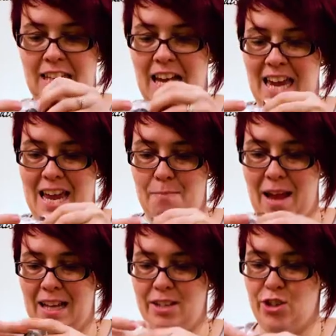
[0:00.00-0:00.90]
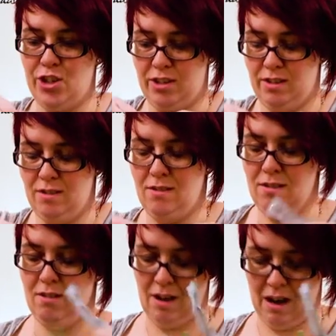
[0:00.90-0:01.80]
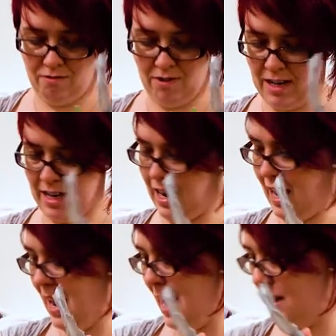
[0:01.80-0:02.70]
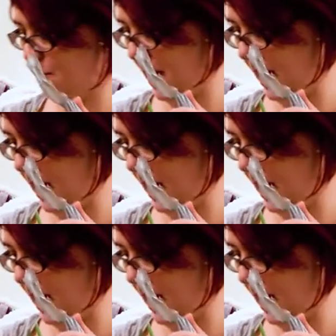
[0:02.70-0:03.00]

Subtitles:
I hate packaging. Really hate.